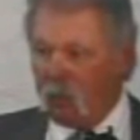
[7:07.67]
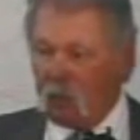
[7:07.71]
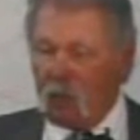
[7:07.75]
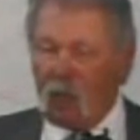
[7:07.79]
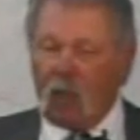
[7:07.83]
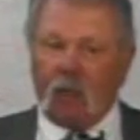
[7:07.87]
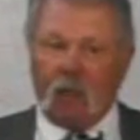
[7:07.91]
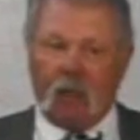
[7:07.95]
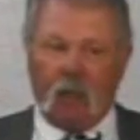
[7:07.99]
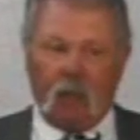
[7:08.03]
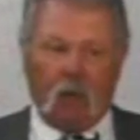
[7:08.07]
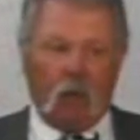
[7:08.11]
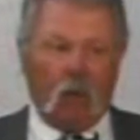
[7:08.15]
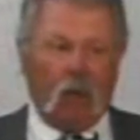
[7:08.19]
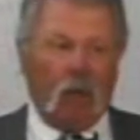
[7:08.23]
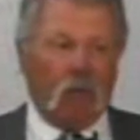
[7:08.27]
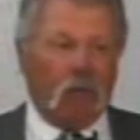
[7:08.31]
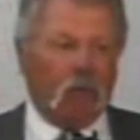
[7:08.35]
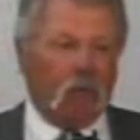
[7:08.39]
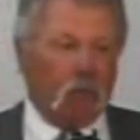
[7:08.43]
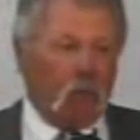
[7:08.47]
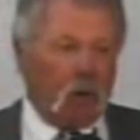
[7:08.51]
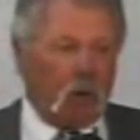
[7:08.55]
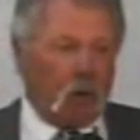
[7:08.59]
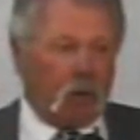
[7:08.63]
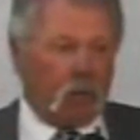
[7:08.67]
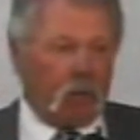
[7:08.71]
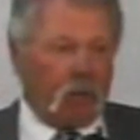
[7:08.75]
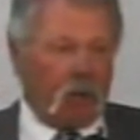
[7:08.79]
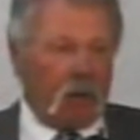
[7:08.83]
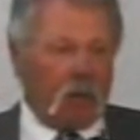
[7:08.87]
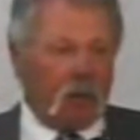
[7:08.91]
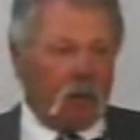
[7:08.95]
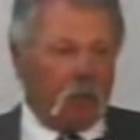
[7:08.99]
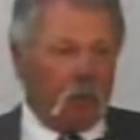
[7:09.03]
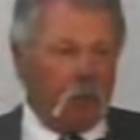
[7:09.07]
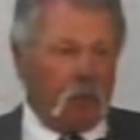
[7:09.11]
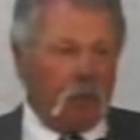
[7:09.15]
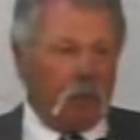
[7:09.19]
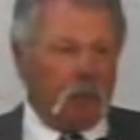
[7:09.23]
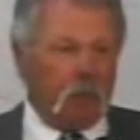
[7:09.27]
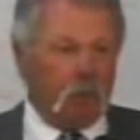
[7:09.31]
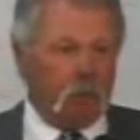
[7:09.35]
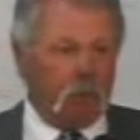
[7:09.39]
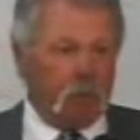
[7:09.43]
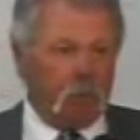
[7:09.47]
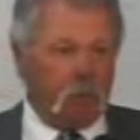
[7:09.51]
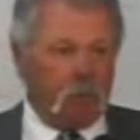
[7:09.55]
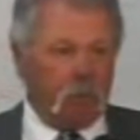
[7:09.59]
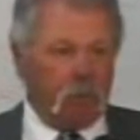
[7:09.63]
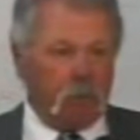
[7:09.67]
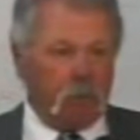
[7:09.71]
taking away from our fighting men.